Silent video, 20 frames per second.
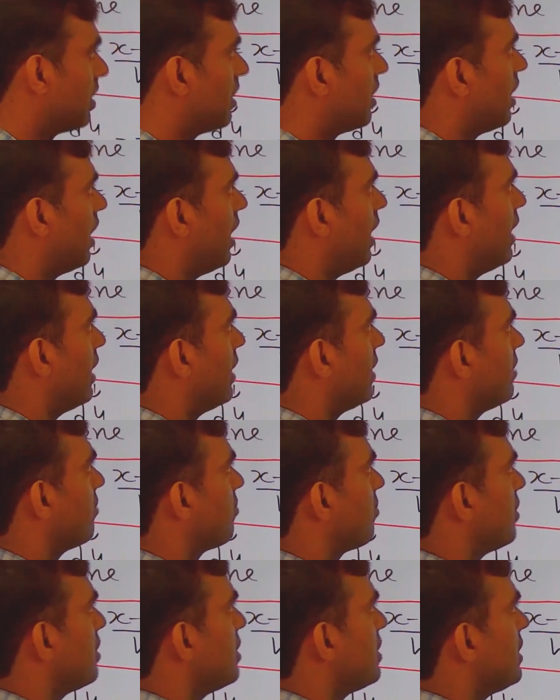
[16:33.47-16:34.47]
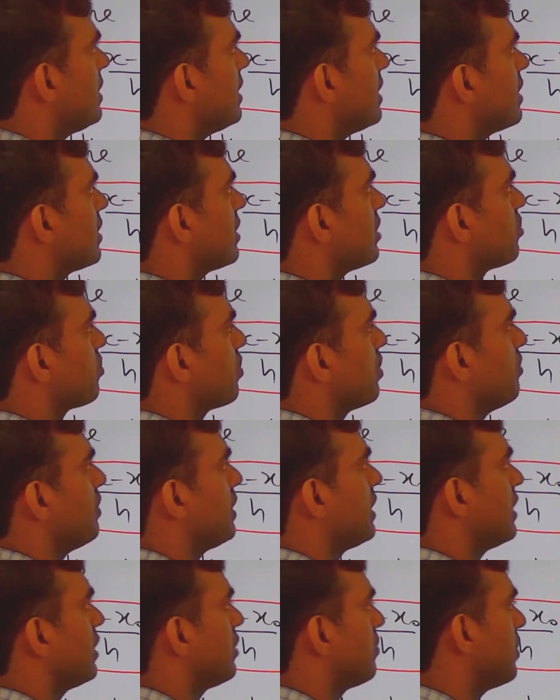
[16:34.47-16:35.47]
and differentiate this one with
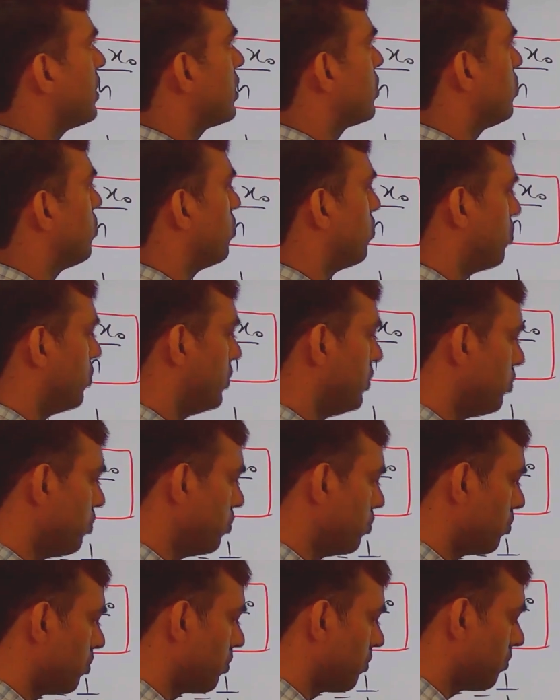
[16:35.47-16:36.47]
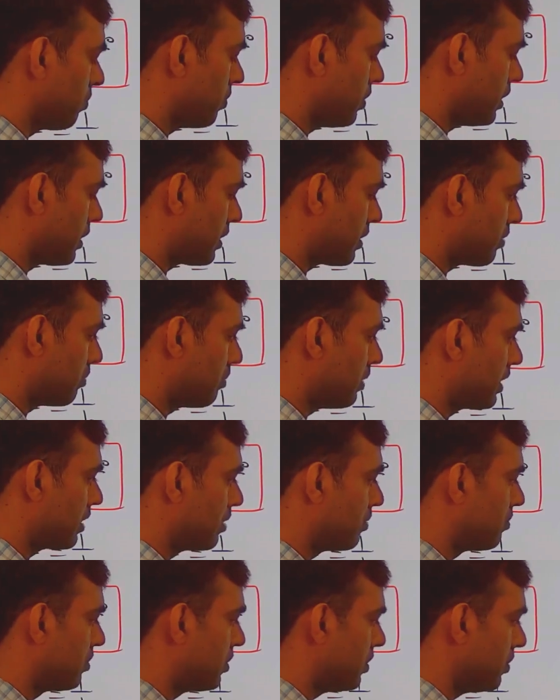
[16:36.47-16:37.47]
respect to u. First term
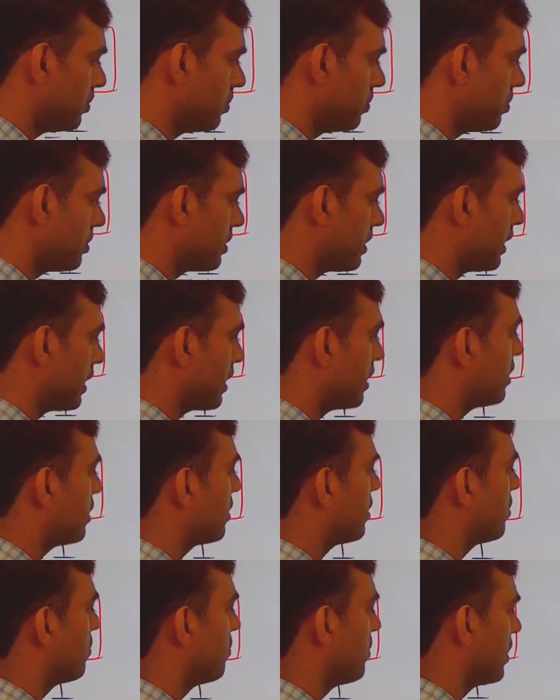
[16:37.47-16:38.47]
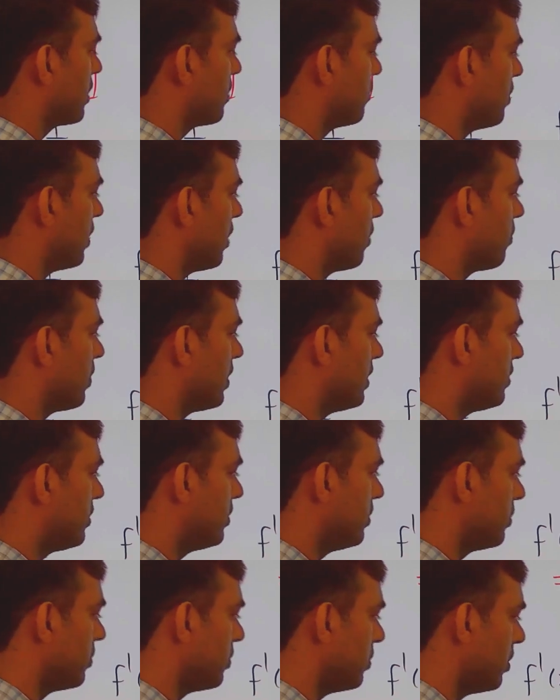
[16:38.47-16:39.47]
becomes 0, second term become del y
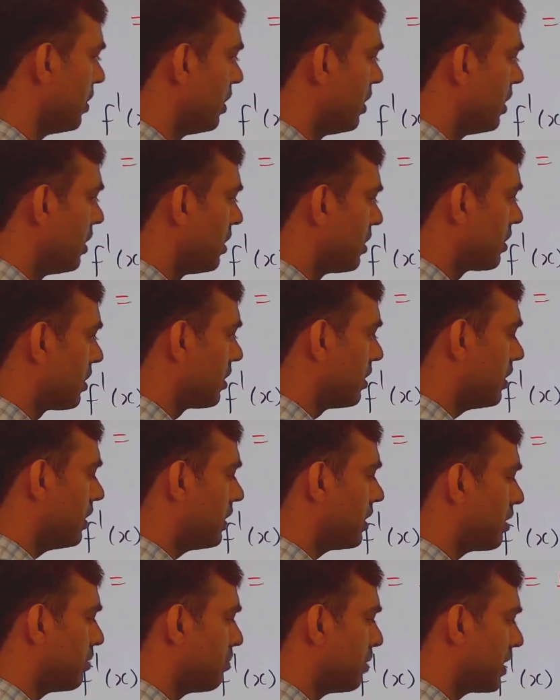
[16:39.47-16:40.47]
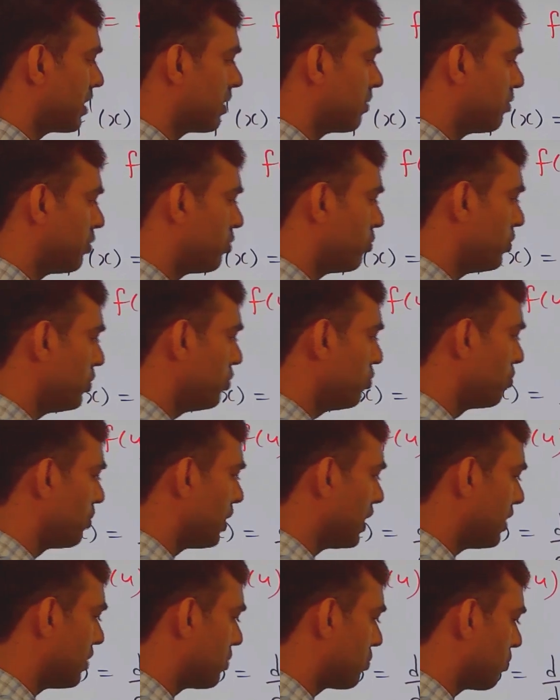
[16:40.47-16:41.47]
0, third term become 2u
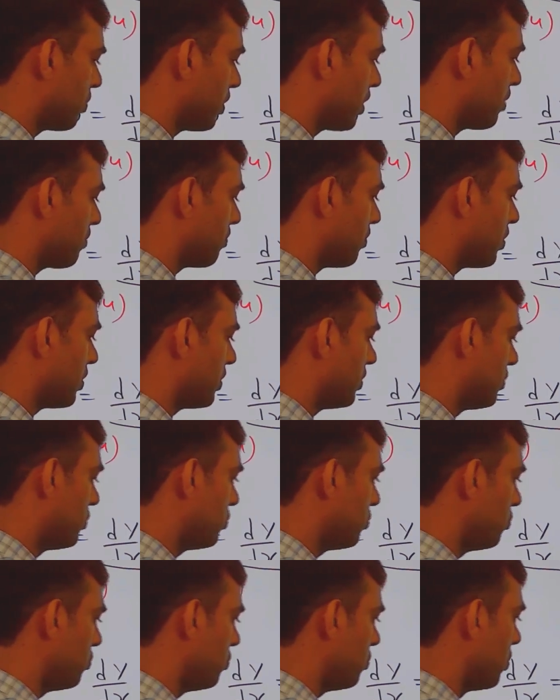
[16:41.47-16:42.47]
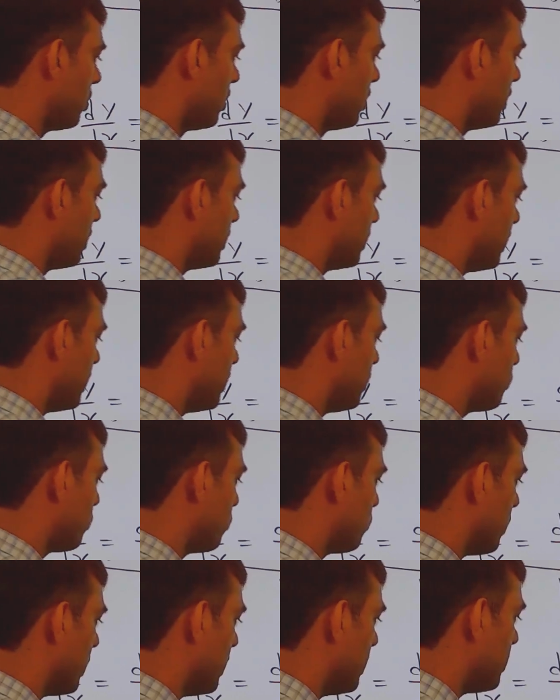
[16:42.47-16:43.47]
minus 1 upon 2 del 2
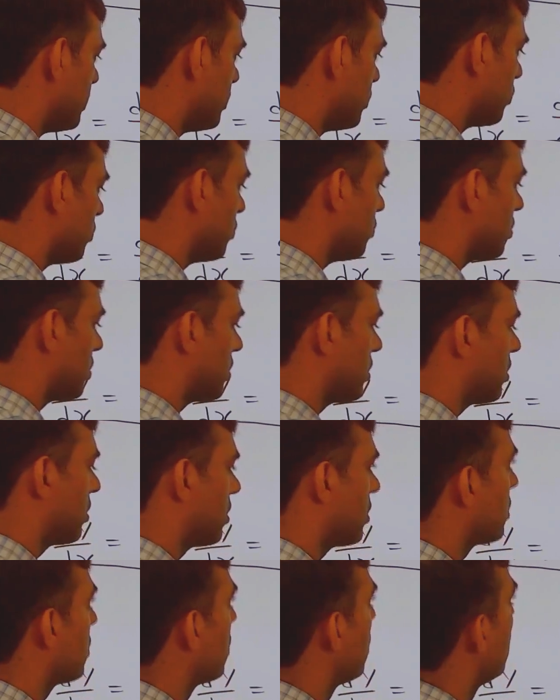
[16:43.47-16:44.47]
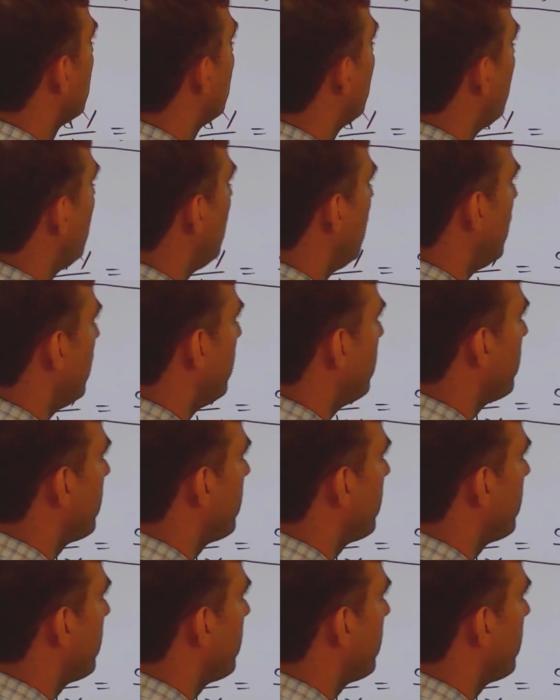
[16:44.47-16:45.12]
y 0, and